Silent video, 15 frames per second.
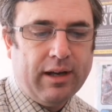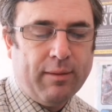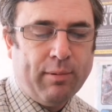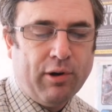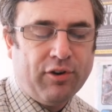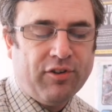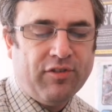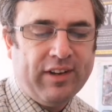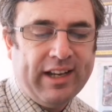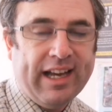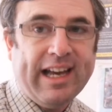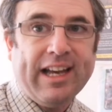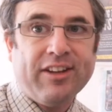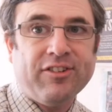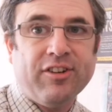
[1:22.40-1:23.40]
apostrophe
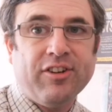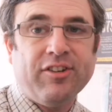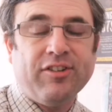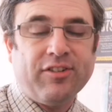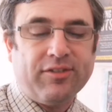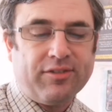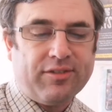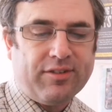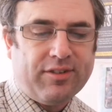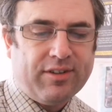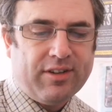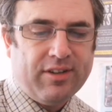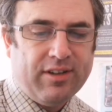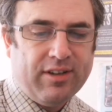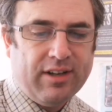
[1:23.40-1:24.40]
S.
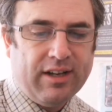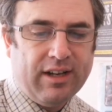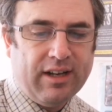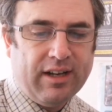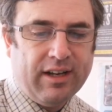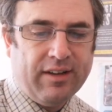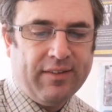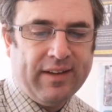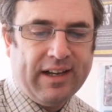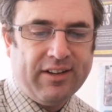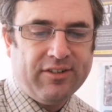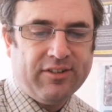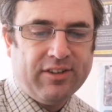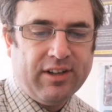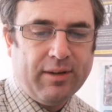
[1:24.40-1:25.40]
And
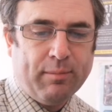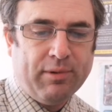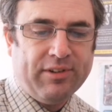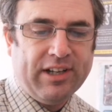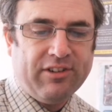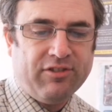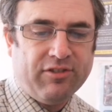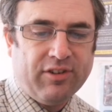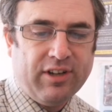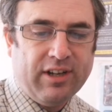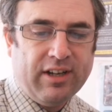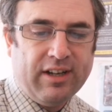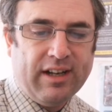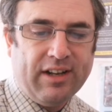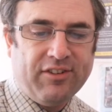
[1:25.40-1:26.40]
that's possession.
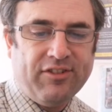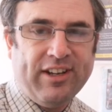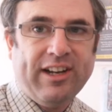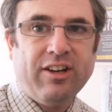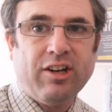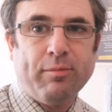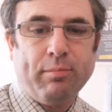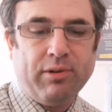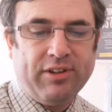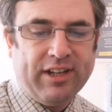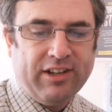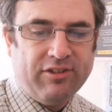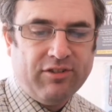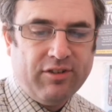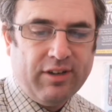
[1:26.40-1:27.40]
A singular
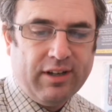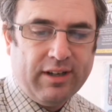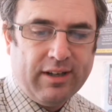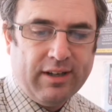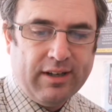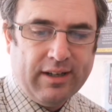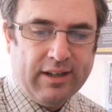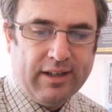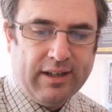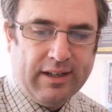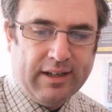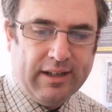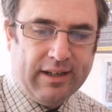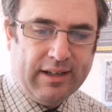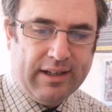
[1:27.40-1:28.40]
possession.
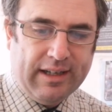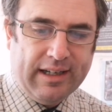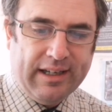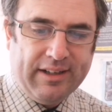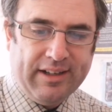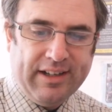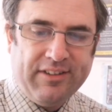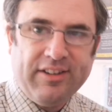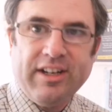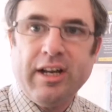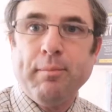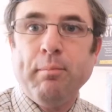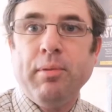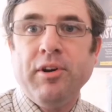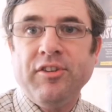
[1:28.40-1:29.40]
And it's in
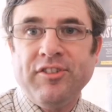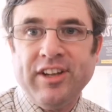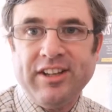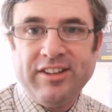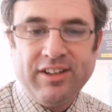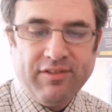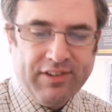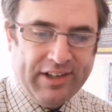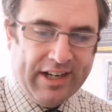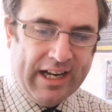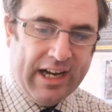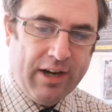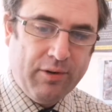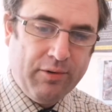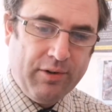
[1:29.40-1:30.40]
a possessive
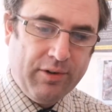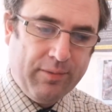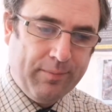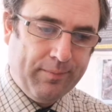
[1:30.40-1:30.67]
noun.